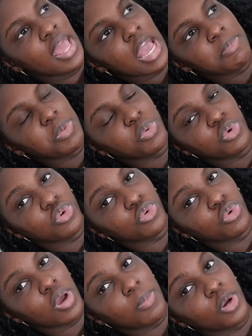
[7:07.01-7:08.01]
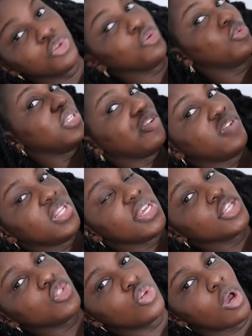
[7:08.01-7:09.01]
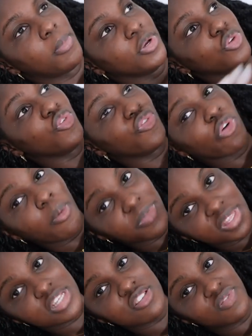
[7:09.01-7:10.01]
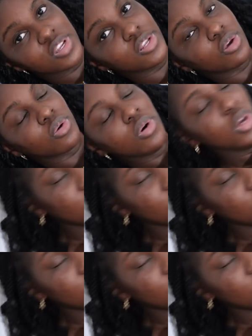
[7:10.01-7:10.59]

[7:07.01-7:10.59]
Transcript: And people who don't know about you will definitely get to know about you from this video.